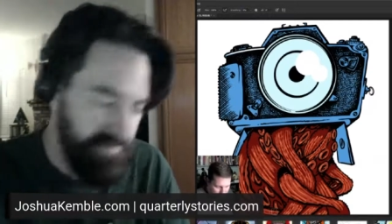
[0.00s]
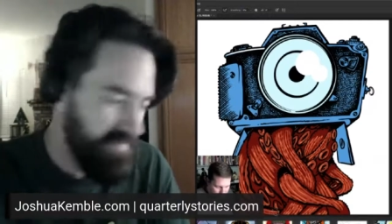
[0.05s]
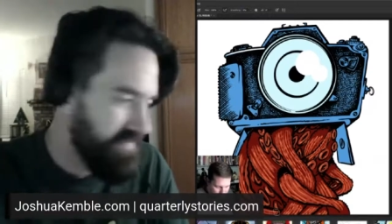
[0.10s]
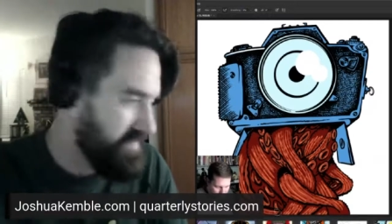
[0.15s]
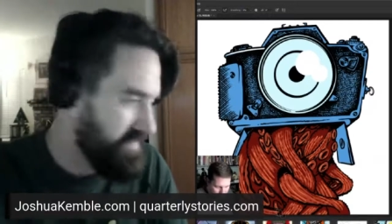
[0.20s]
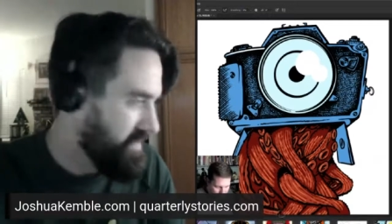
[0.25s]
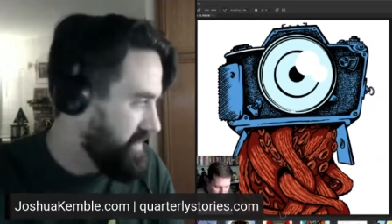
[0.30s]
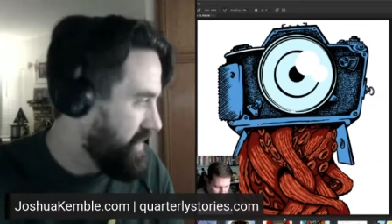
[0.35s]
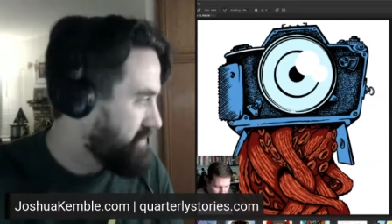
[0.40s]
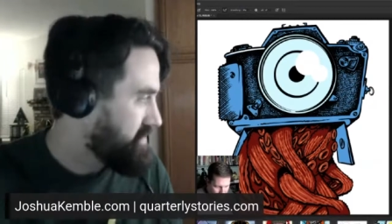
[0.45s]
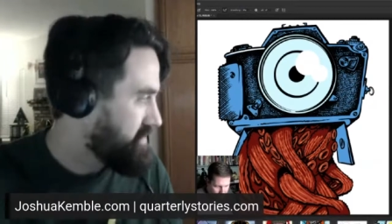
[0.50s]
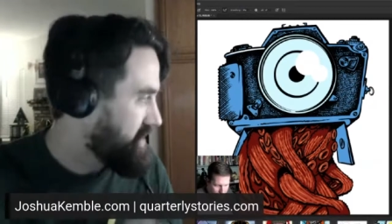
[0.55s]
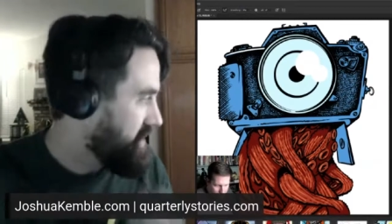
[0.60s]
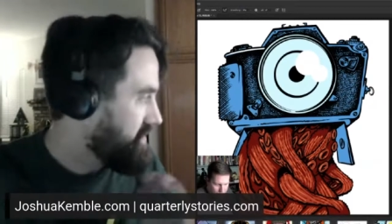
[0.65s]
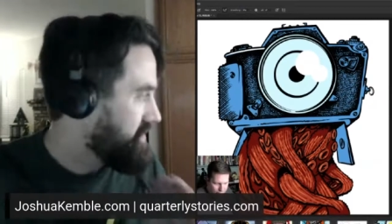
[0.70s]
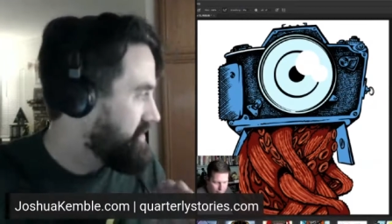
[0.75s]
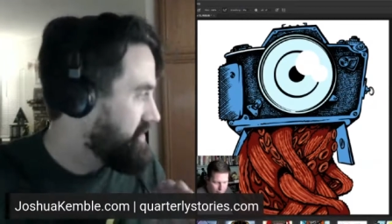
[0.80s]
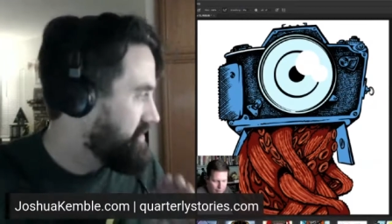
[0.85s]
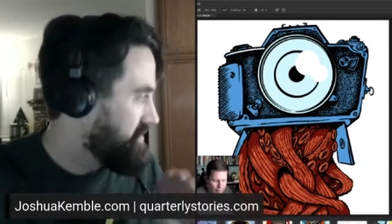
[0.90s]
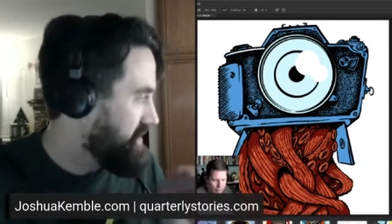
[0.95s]
I'm
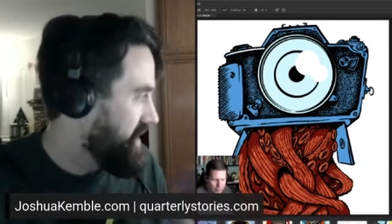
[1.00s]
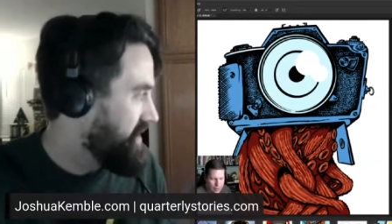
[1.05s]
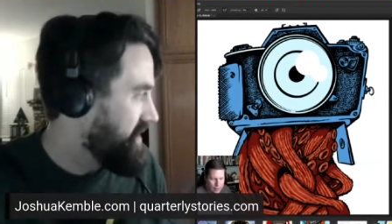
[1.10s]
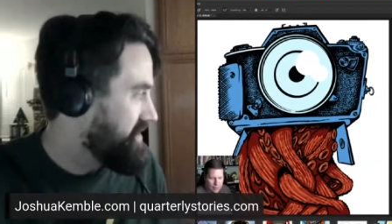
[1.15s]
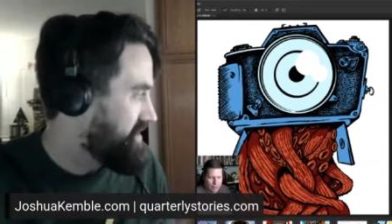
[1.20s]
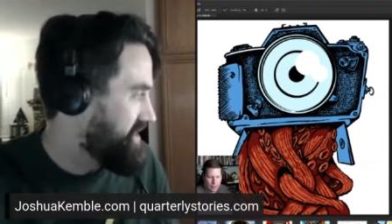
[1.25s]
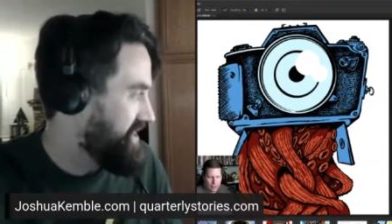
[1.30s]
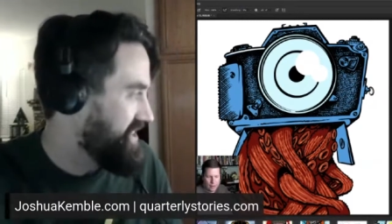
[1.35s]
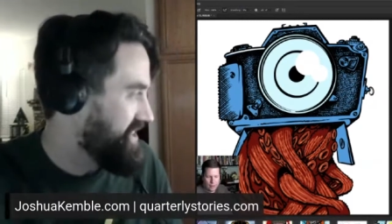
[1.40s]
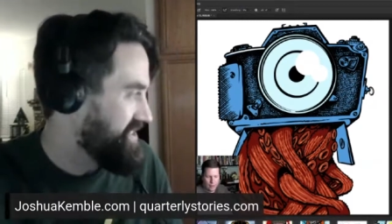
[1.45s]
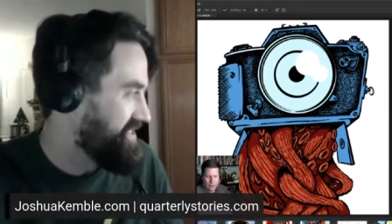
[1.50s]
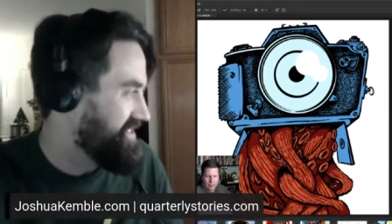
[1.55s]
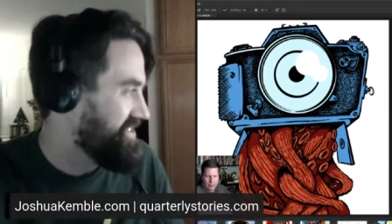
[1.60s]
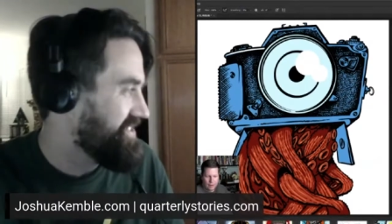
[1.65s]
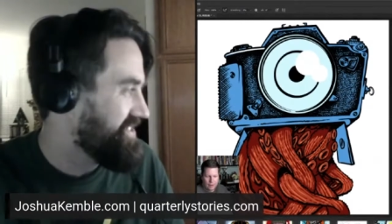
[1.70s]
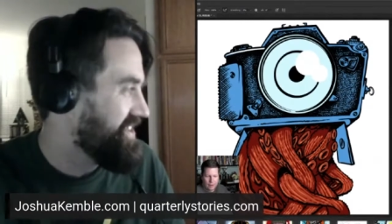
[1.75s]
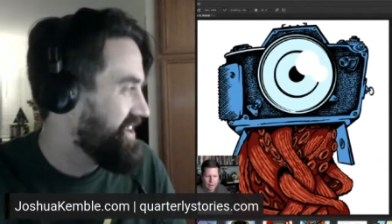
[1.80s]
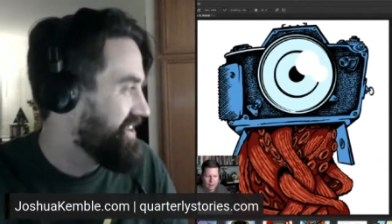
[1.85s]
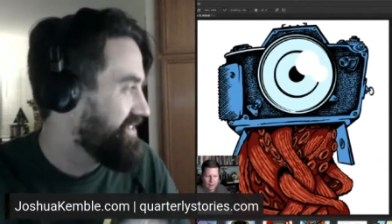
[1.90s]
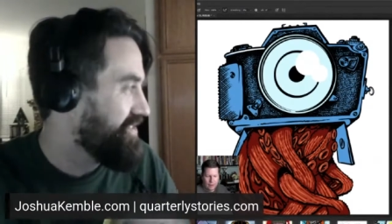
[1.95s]
telling you guys, this is
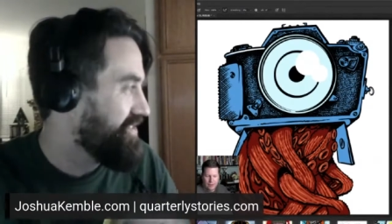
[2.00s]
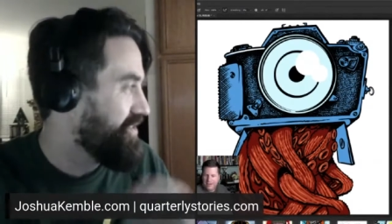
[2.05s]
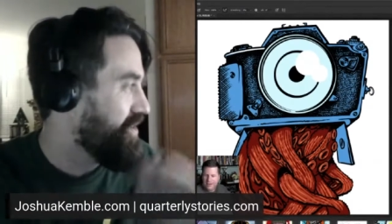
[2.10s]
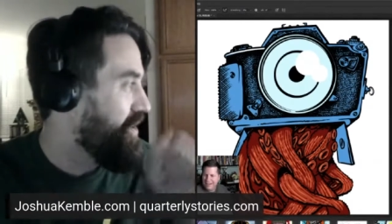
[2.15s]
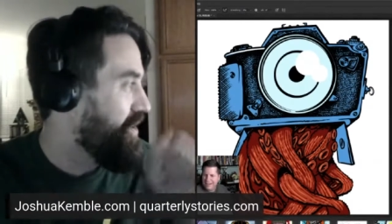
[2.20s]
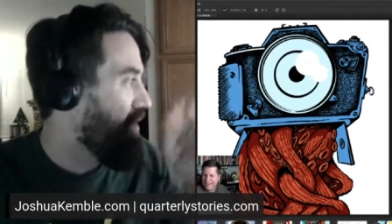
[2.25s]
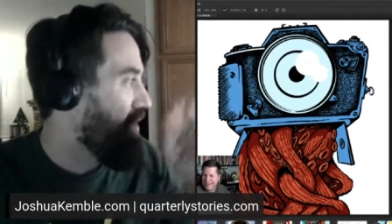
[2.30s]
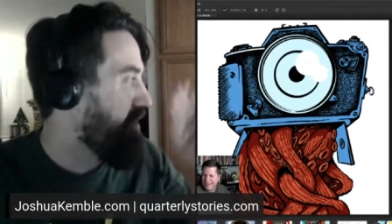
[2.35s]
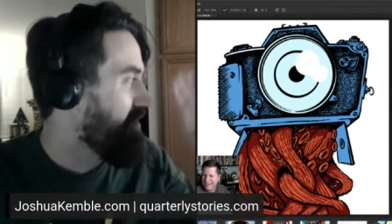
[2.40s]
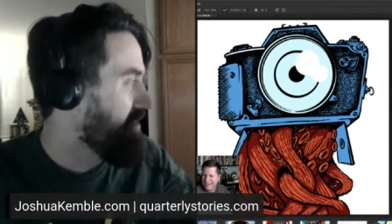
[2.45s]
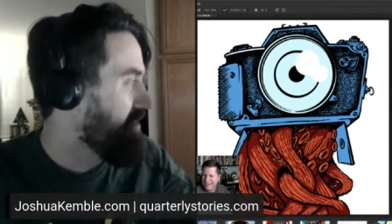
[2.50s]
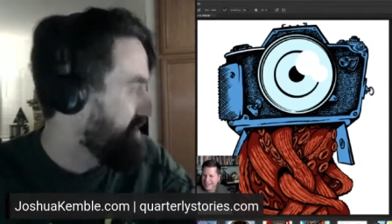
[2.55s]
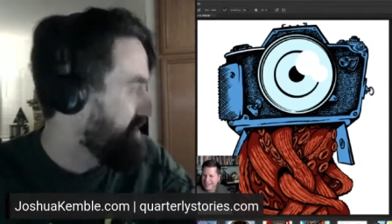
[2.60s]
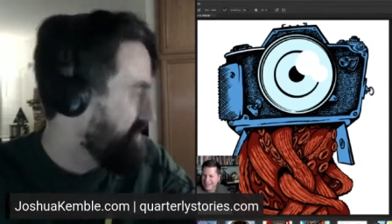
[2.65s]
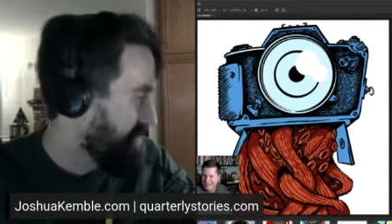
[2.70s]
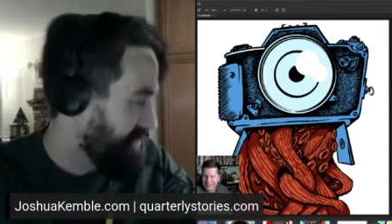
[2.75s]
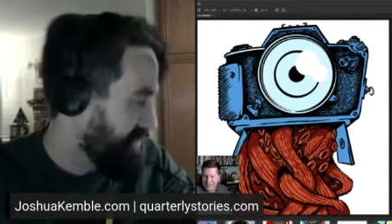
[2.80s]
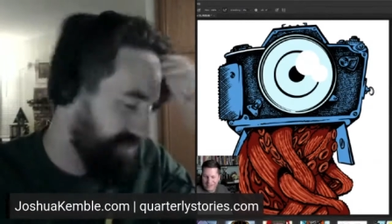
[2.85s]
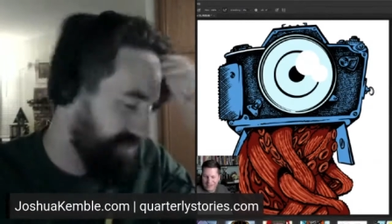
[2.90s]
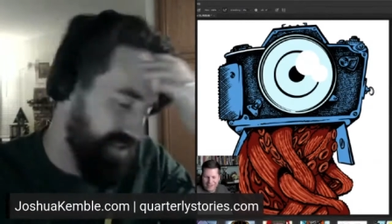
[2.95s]
like long
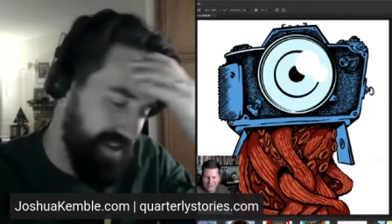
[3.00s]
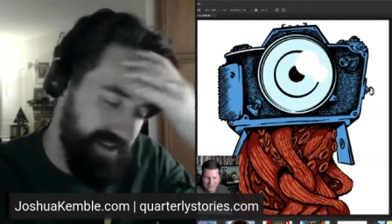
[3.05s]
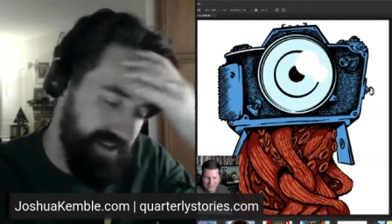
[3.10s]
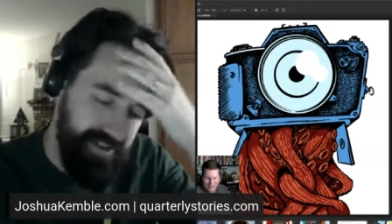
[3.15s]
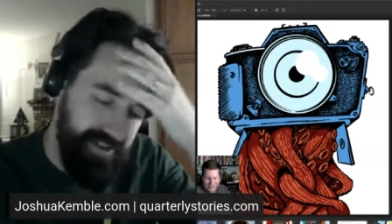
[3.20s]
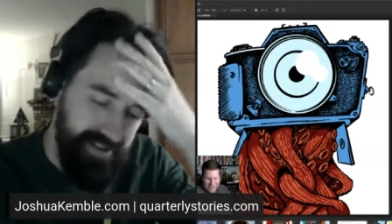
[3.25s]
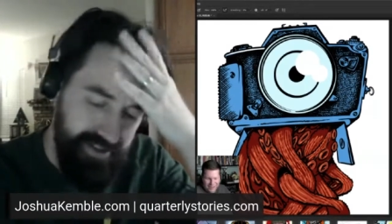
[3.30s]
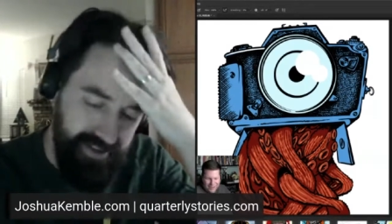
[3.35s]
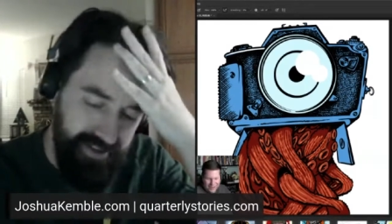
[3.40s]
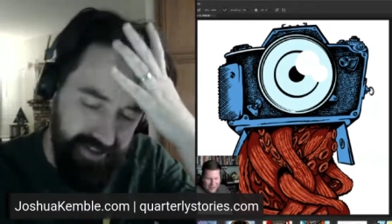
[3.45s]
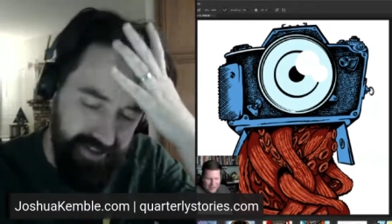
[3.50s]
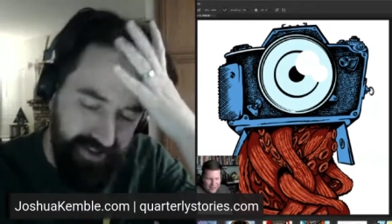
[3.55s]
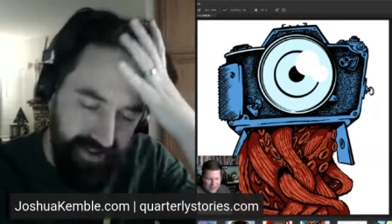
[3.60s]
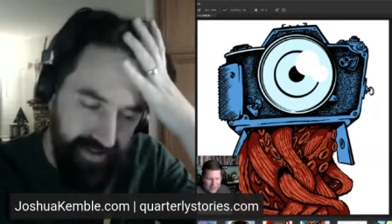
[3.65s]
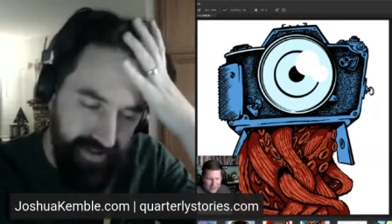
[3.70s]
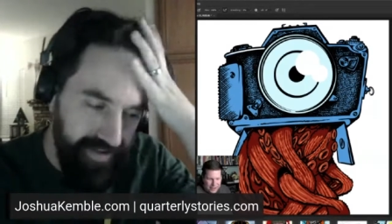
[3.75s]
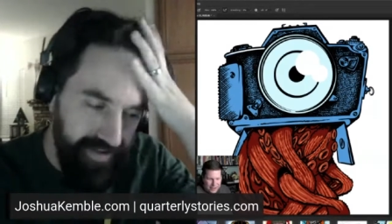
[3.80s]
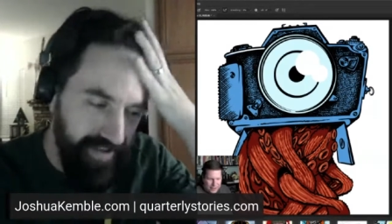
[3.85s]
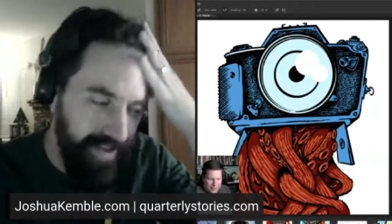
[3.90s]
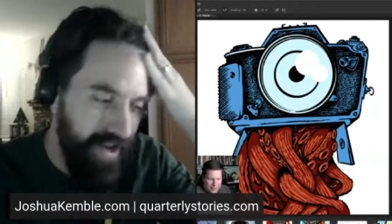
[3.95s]
ago, like
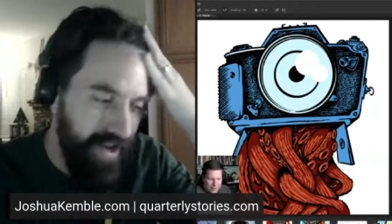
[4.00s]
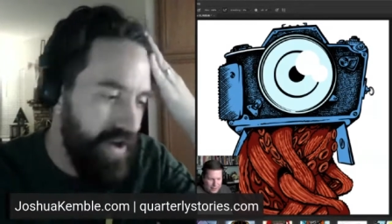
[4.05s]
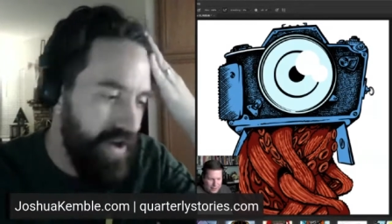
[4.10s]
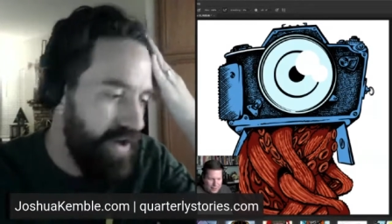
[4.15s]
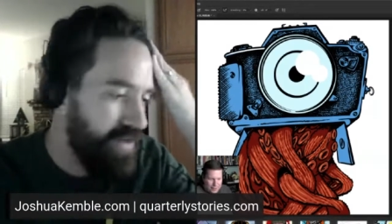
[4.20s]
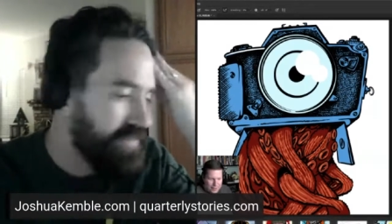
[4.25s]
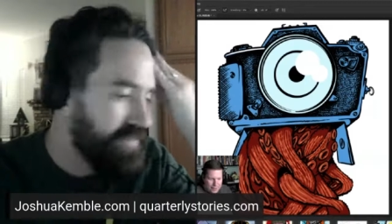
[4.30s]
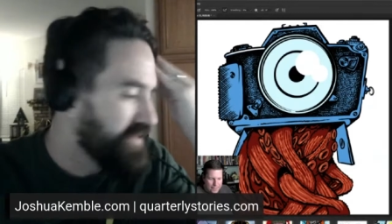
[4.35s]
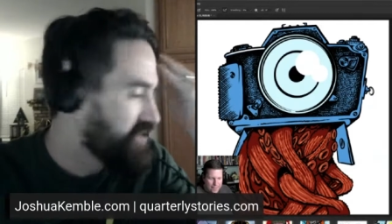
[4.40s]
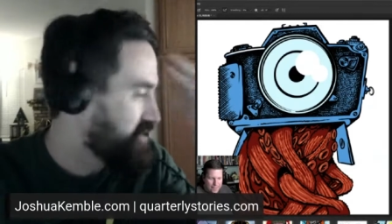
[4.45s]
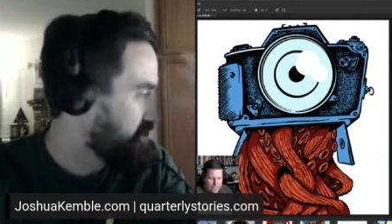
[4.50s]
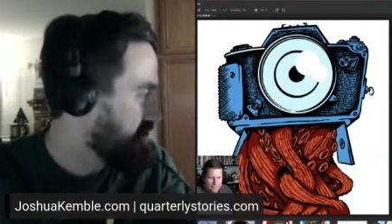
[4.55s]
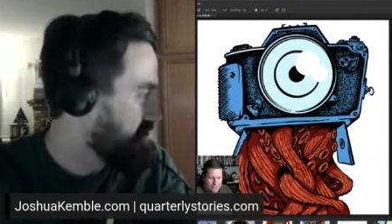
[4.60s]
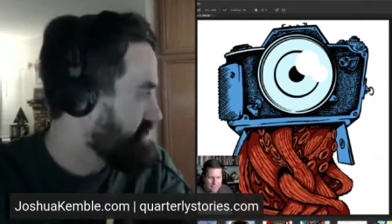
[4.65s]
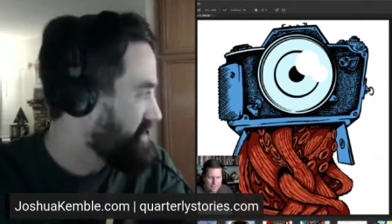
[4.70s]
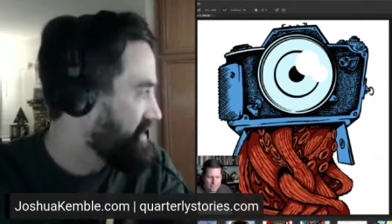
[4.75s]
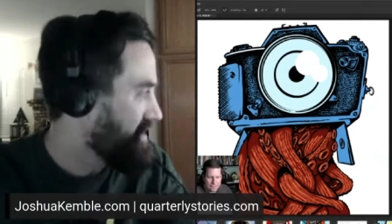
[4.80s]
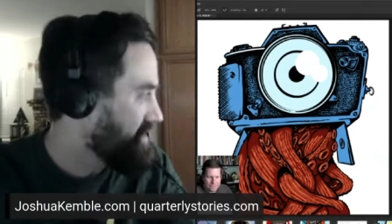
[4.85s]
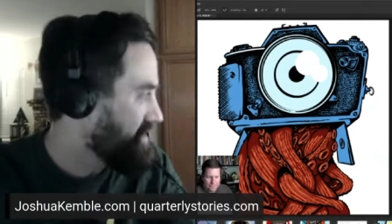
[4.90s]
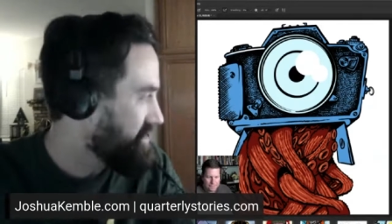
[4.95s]
almost
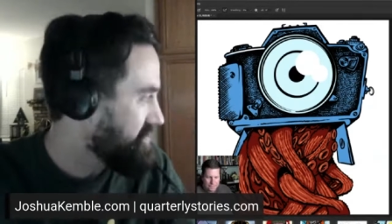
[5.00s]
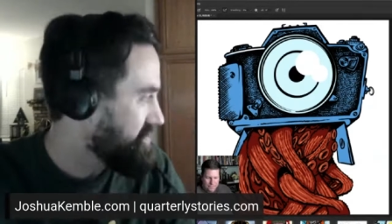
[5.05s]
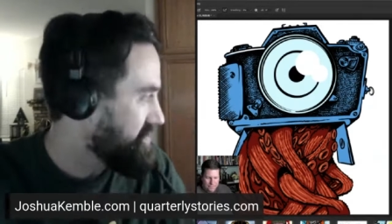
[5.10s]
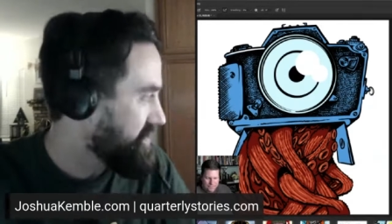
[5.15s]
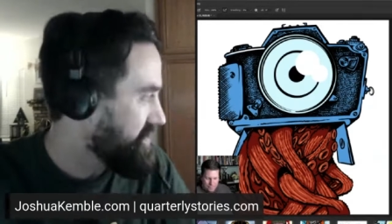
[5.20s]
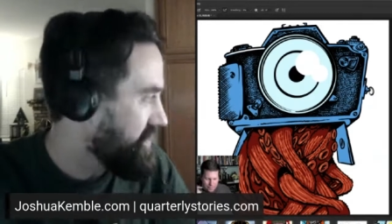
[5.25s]
30 years ago or